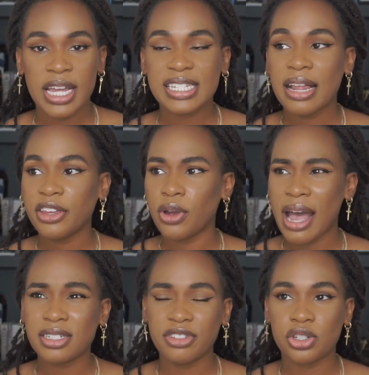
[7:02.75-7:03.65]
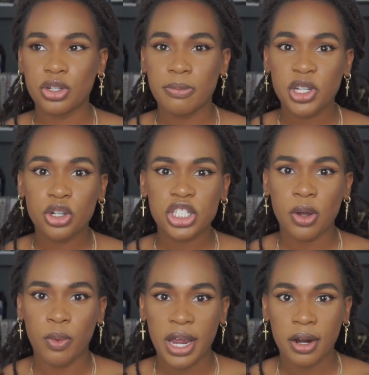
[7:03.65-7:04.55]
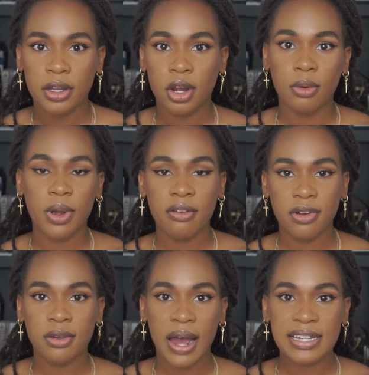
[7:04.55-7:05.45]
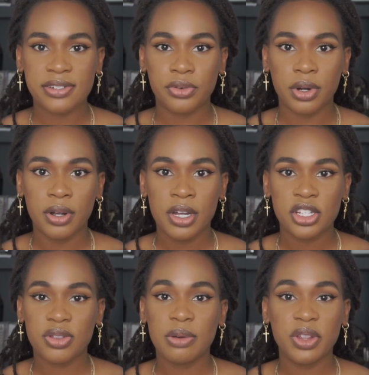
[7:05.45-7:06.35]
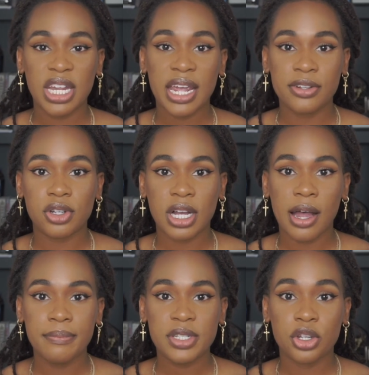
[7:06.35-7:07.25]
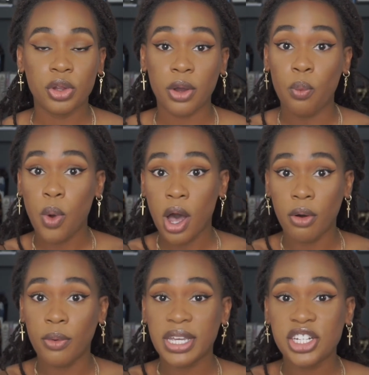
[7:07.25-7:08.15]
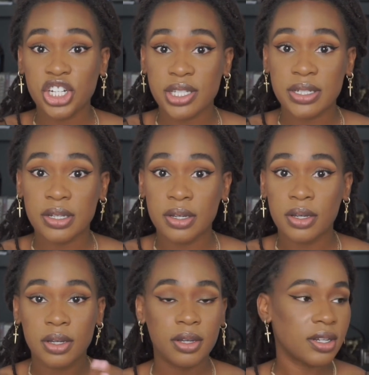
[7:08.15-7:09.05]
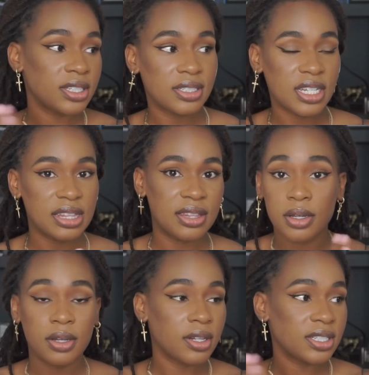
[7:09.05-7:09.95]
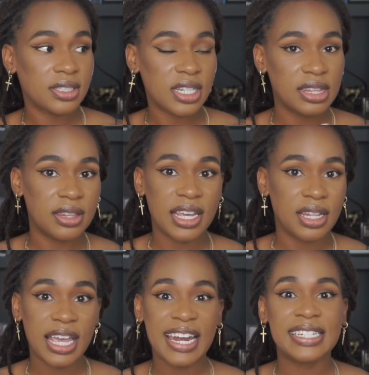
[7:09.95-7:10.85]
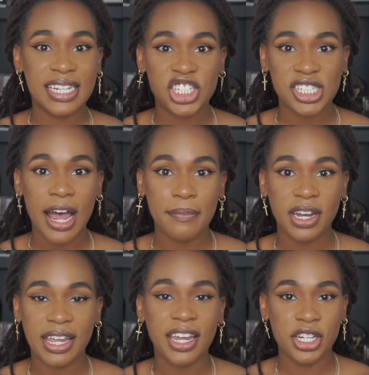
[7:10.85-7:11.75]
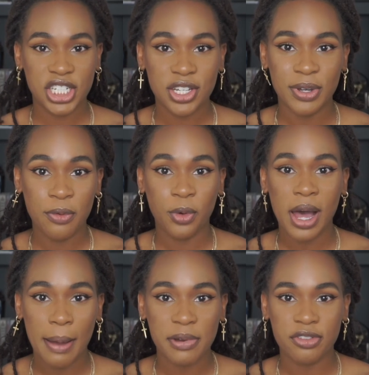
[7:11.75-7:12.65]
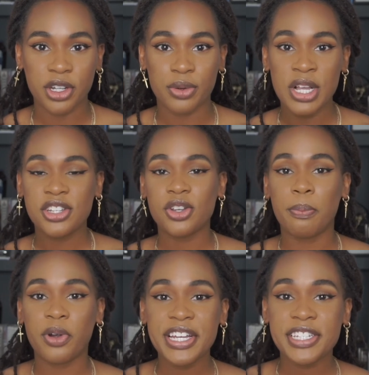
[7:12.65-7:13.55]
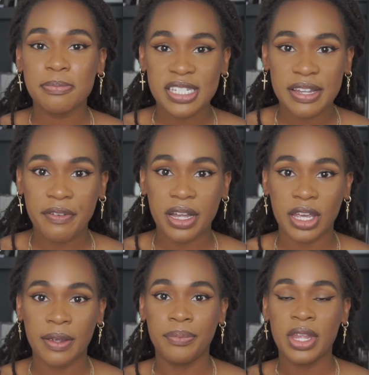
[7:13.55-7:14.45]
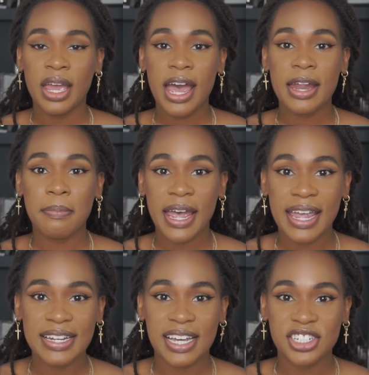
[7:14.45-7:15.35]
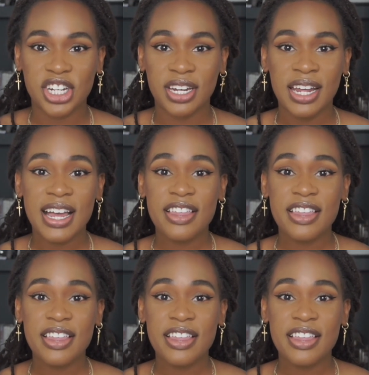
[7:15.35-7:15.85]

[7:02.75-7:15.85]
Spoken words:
It's not like you're actively searching, but you're just aware. You're aware of what you asked for. So then when the answer comes, you're like, whoa, he just did, and it did just happen. I guarantee you it will happen for you. So pray specifically and pay attention.